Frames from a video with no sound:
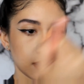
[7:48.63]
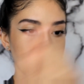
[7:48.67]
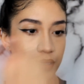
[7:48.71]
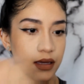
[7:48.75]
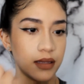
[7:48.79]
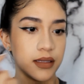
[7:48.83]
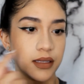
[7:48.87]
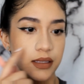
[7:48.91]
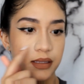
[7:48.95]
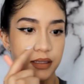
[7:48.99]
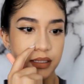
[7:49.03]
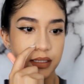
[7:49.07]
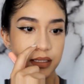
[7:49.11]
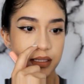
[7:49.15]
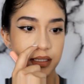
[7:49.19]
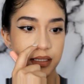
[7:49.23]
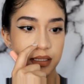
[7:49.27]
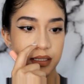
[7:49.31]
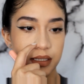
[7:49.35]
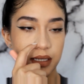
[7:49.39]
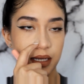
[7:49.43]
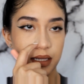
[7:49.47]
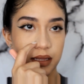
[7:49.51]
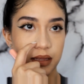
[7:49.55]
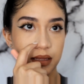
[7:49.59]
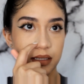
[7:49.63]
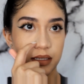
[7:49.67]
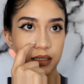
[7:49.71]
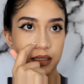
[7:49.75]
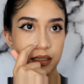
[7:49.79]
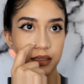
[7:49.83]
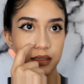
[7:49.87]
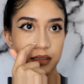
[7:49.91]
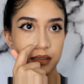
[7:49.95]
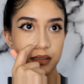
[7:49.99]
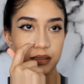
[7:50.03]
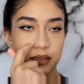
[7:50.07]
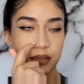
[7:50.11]
And then this is like the
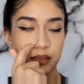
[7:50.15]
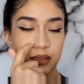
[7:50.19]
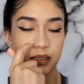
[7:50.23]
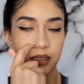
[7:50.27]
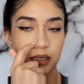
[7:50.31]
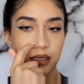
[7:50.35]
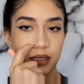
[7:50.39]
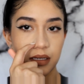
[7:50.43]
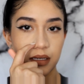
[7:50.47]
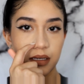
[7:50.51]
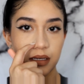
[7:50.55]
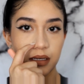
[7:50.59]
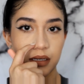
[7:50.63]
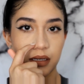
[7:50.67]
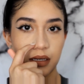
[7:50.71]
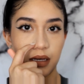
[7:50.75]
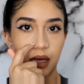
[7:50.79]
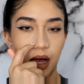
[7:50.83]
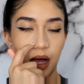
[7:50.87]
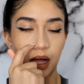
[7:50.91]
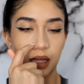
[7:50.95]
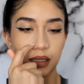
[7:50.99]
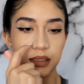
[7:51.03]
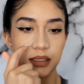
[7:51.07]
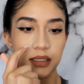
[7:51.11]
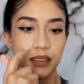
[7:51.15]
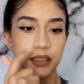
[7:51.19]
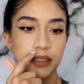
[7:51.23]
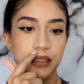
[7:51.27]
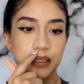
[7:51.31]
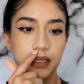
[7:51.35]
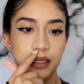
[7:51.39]
ala,